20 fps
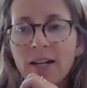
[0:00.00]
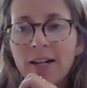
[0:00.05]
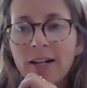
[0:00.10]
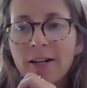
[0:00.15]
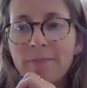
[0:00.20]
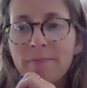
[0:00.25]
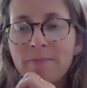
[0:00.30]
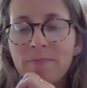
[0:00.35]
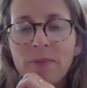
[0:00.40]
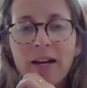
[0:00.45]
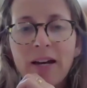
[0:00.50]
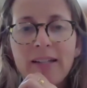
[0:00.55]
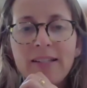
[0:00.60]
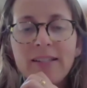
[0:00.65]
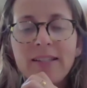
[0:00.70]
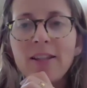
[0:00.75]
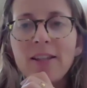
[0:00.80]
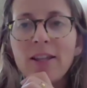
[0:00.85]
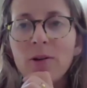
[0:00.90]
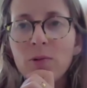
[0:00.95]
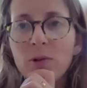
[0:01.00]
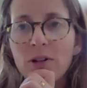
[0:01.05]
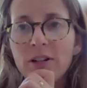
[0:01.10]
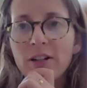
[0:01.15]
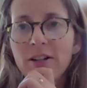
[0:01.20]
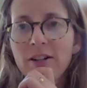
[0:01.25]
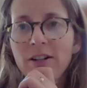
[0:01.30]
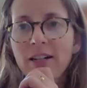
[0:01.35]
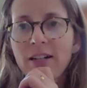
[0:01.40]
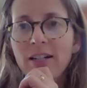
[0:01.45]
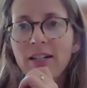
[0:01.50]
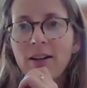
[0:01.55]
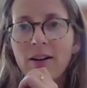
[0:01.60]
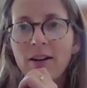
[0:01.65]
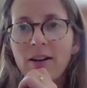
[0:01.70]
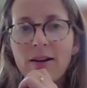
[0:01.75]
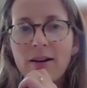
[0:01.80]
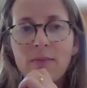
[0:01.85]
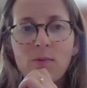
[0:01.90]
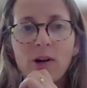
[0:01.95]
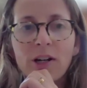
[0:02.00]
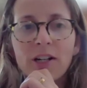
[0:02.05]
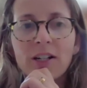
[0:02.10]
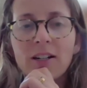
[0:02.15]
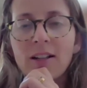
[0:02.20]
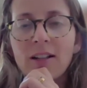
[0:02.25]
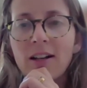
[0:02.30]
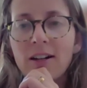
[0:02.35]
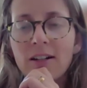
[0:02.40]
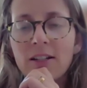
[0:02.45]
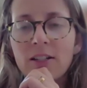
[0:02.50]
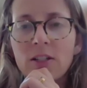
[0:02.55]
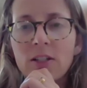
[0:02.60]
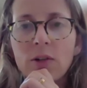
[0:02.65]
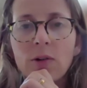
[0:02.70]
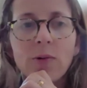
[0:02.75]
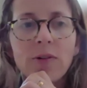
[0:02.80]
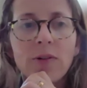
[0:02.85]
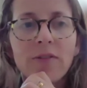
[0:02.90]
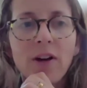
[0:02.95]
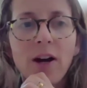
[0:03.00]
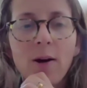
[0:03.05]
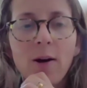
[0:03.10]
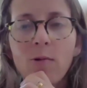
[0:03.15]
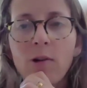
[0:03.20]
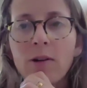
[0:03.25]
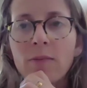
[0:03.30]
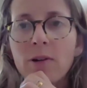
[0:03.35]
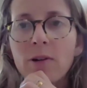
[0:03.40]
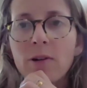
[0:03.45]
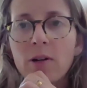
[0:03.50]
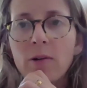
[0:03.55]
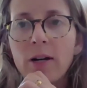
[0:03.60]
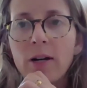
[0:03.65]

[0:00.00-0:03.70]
I see that we're nearing 1 o'clock, so we've got one more